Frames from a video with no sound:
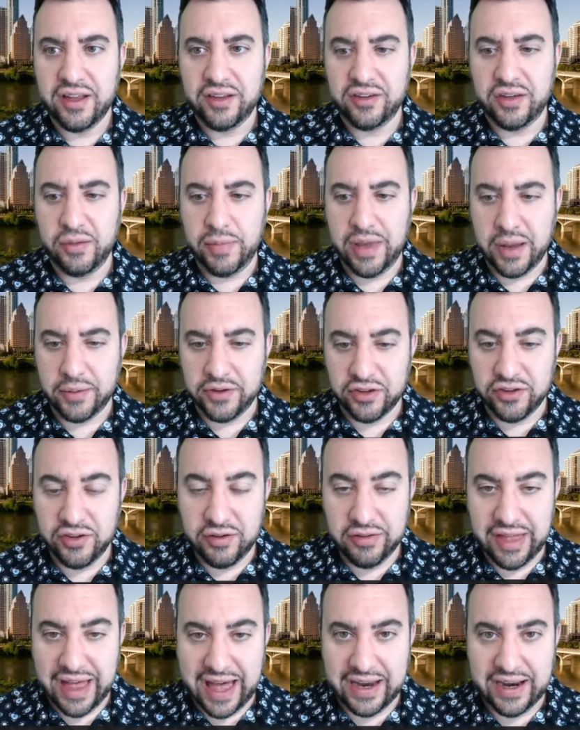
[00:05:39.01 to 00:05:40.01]
to be able to do
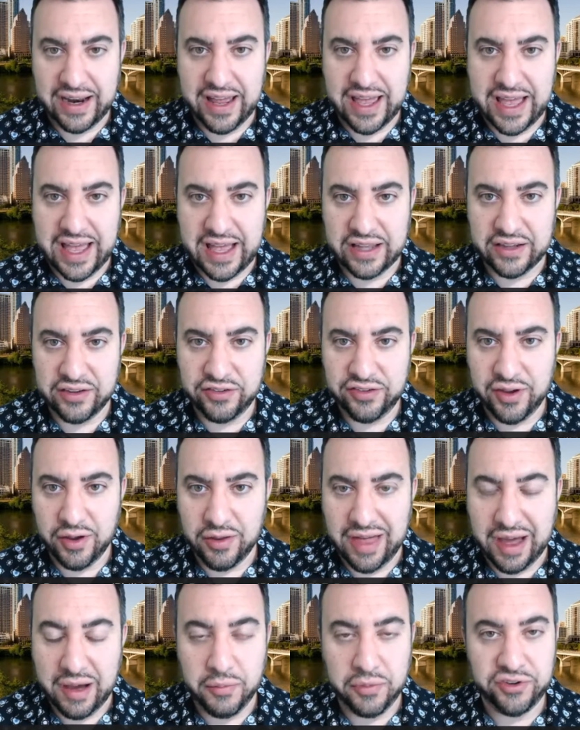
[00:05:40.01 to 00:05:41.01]
that, and so
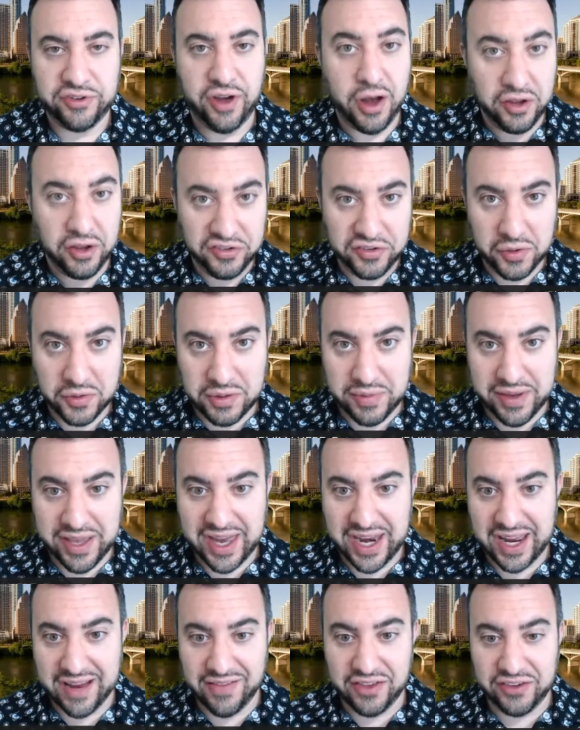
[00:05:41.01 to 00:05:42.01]
that was also in the
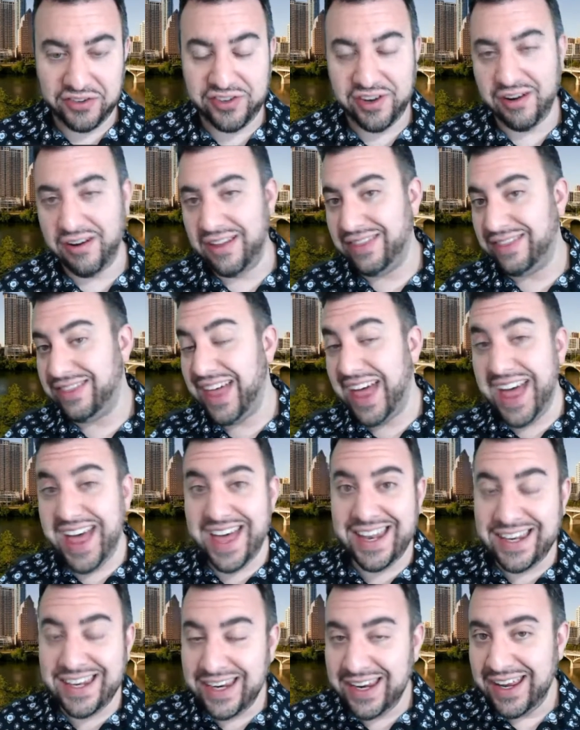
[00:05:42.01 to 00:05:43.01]
beginning of this year. And
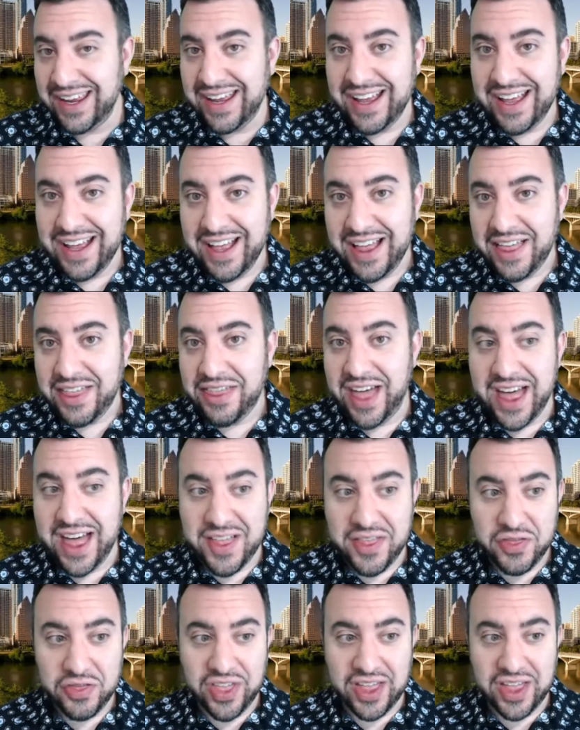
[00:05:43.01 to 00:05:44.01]
then
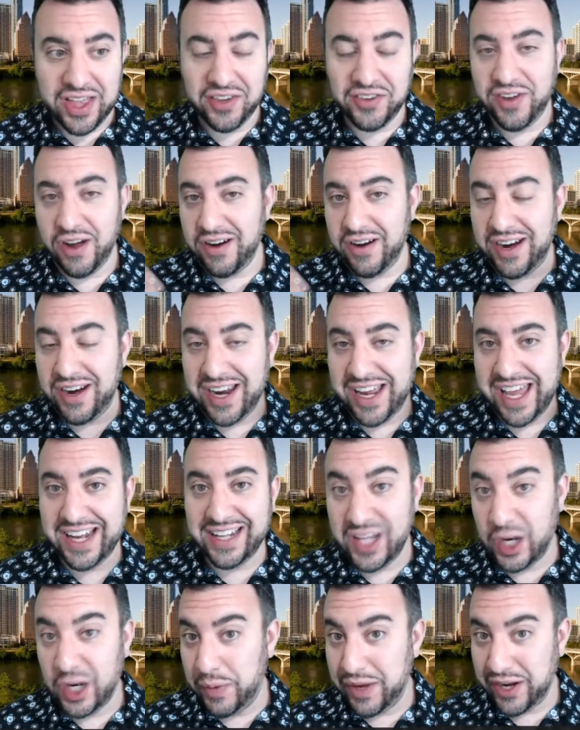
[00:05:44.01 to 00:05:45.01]
things started to get a
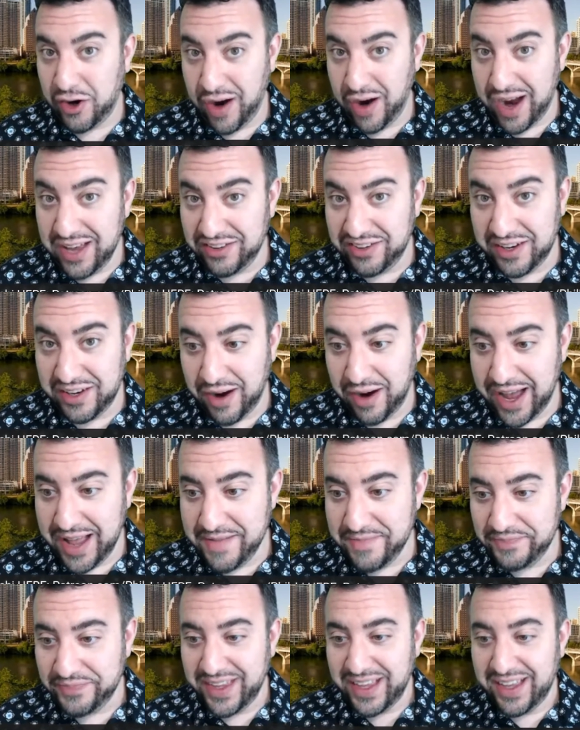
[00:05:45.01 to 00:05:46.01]
little bit crazy, right?